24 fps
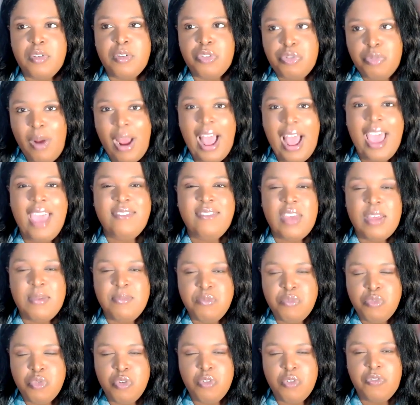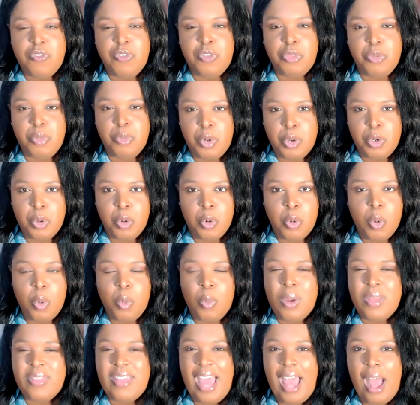thrive and move through
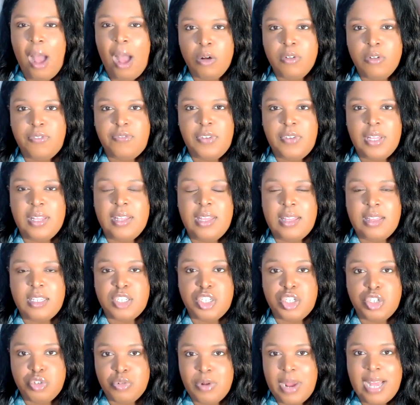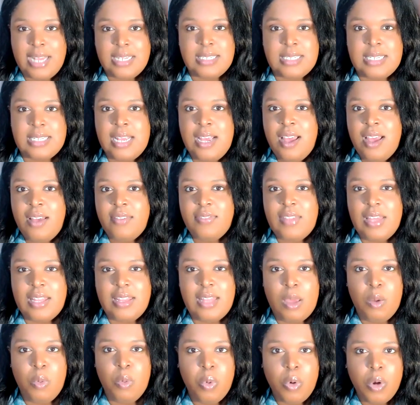without feeling the stress that
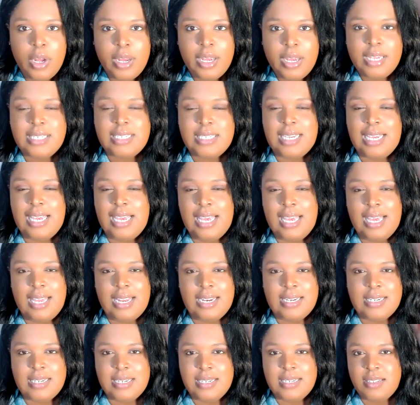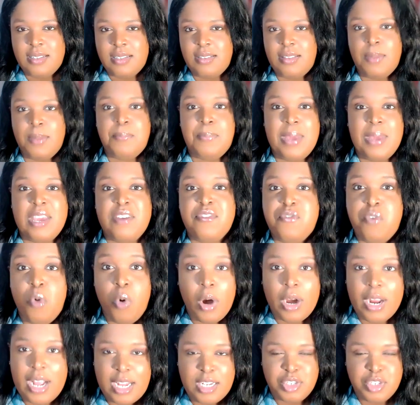they would in the big
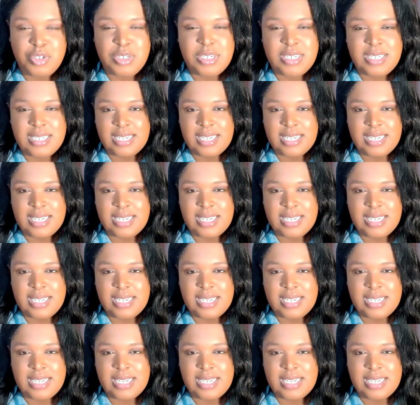4 countries,